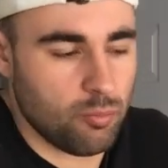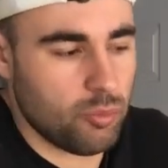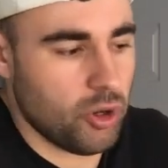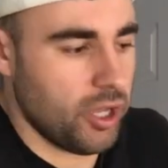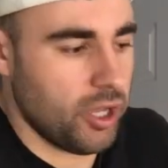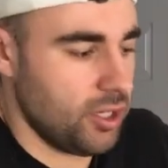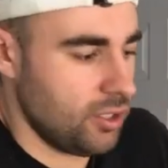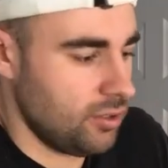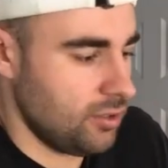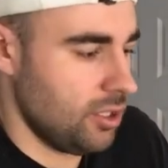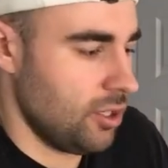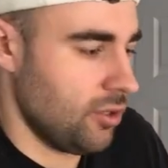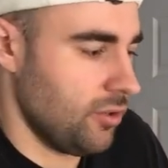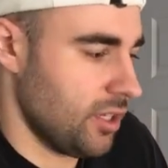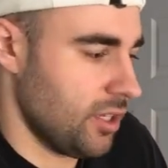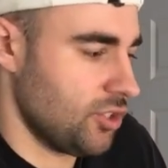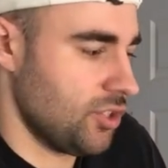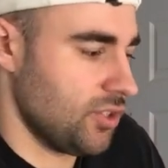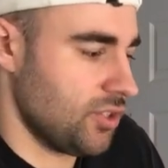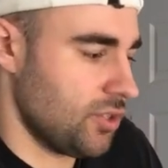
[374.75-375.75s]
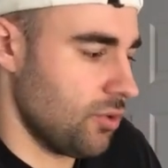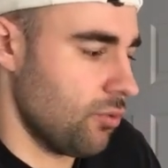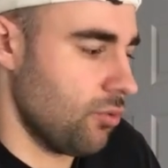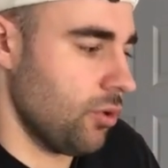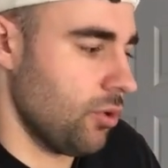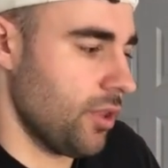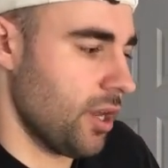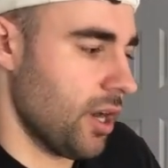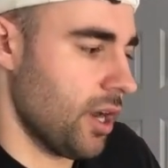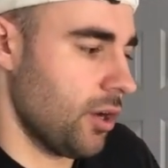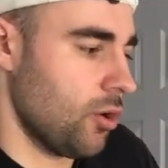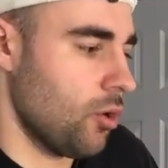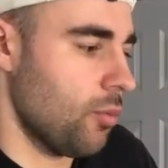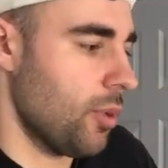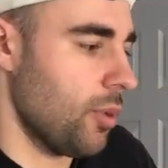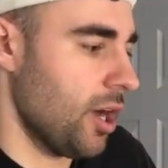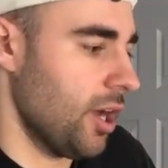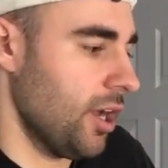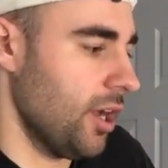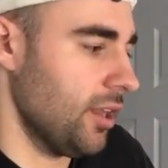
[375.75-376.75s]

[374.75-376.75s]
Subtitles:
but that's just the rule that I go by.